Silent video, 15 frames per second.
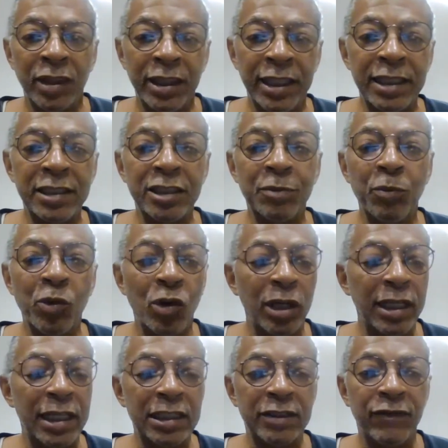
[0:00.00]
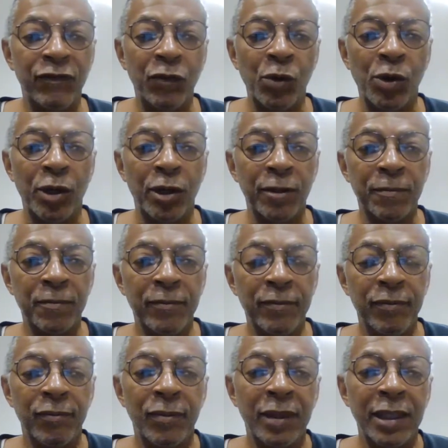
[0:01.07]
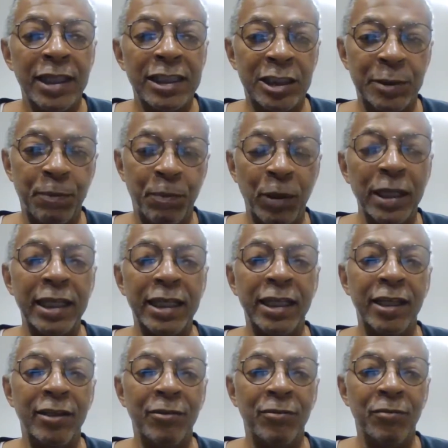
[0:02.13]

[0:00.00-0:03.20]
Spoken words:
this is more or less for splitting.